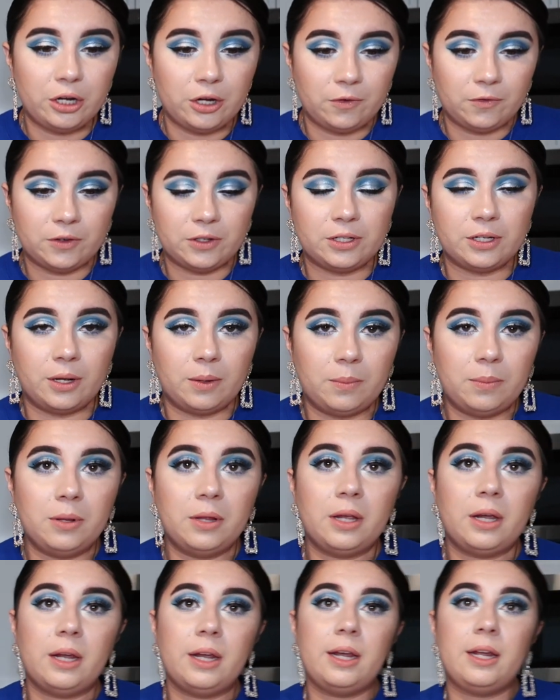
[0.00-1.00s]
nervous on
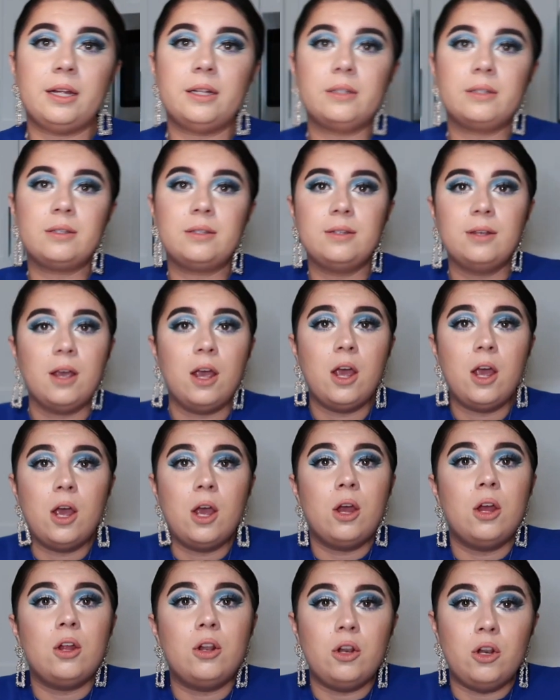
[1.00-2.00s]
planes?
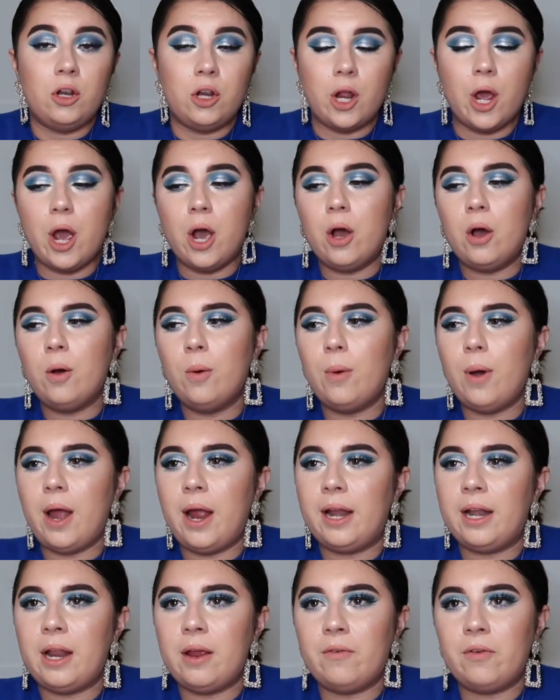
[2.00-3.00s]
No,
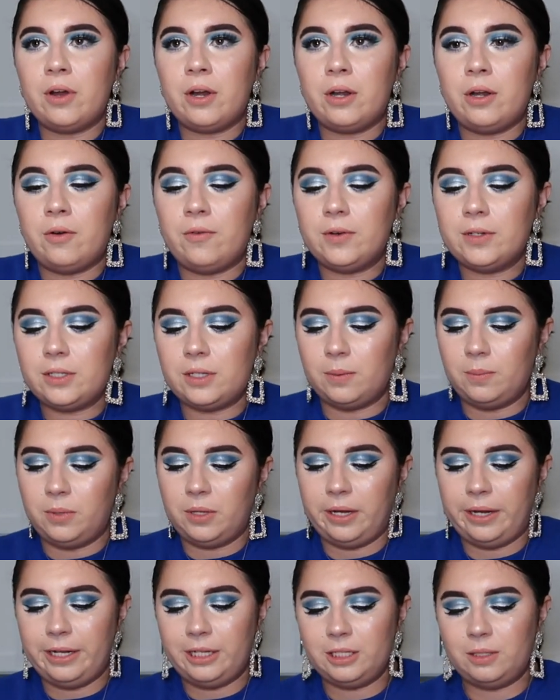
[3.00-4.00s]
I never get nervous on
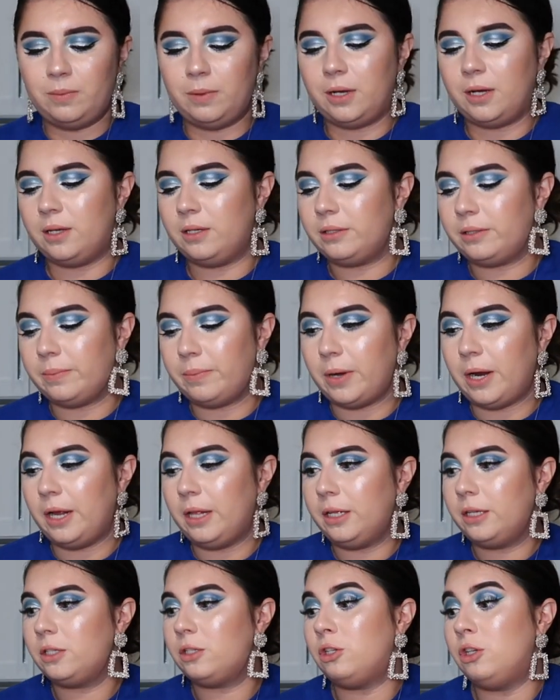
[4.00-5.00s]
planes because the
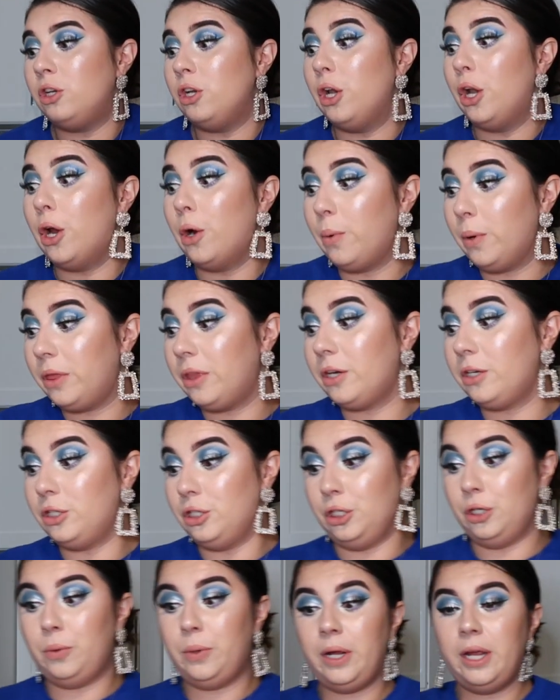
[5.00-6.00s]
pilots know what they're
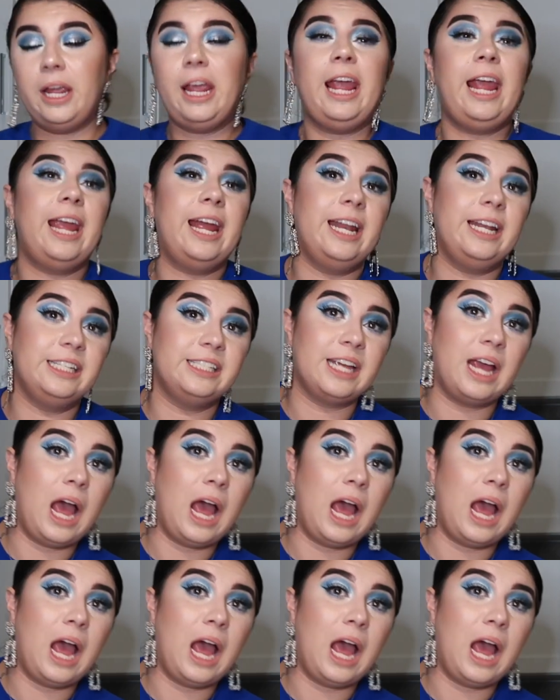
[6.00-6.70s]
doing and